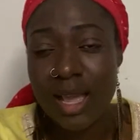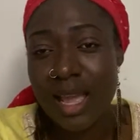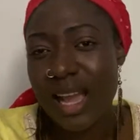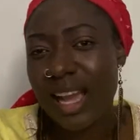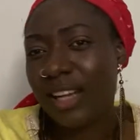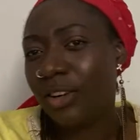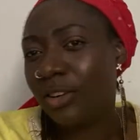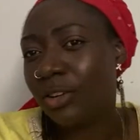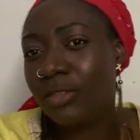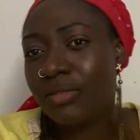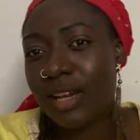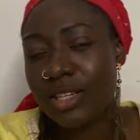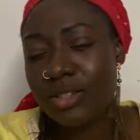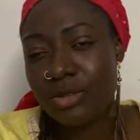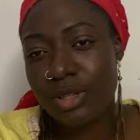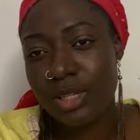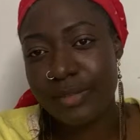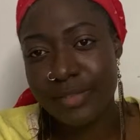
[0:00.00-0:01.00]
I don't know if I
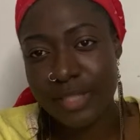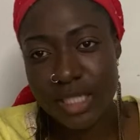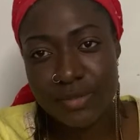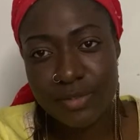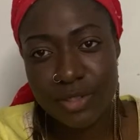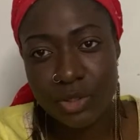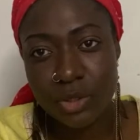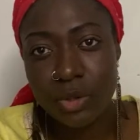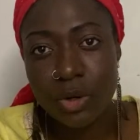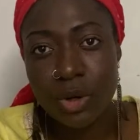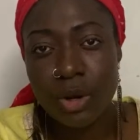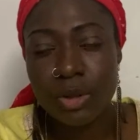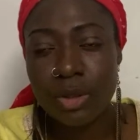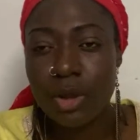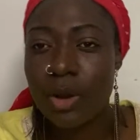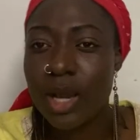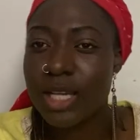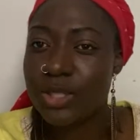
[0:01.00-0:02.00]
should leave this video on
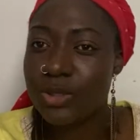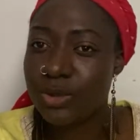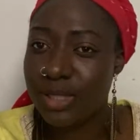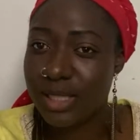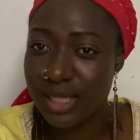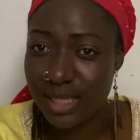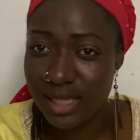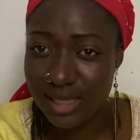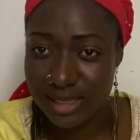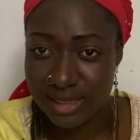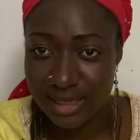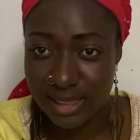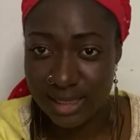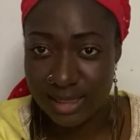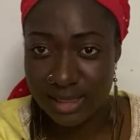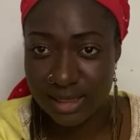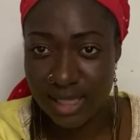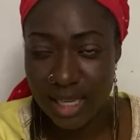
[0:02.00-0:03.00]
or I should delete
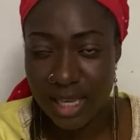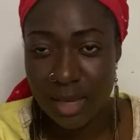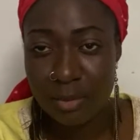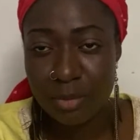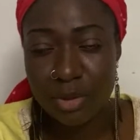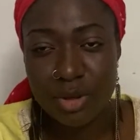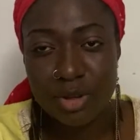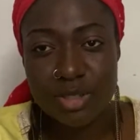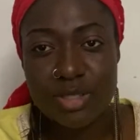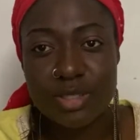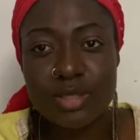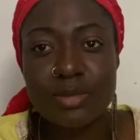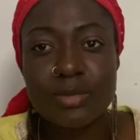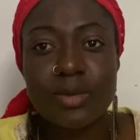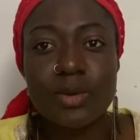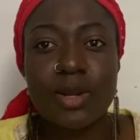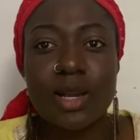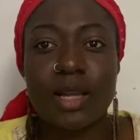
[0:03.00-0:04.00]
it, because
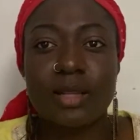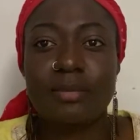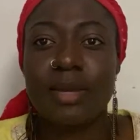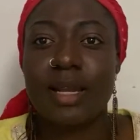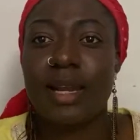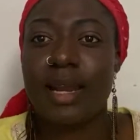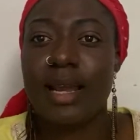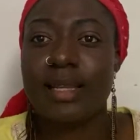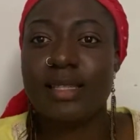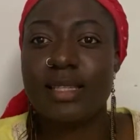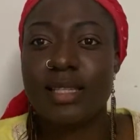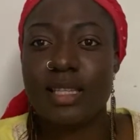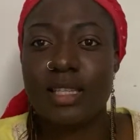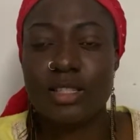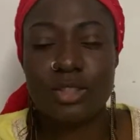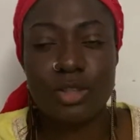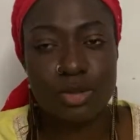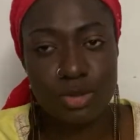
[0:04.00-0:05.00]
look at my lighting
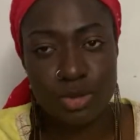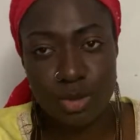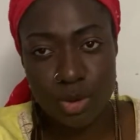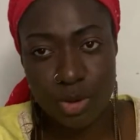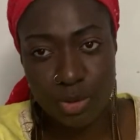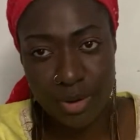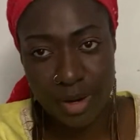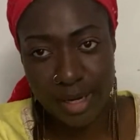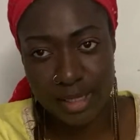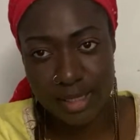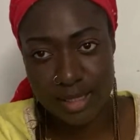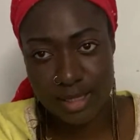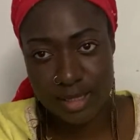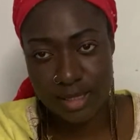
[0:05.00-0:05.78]
is not so great.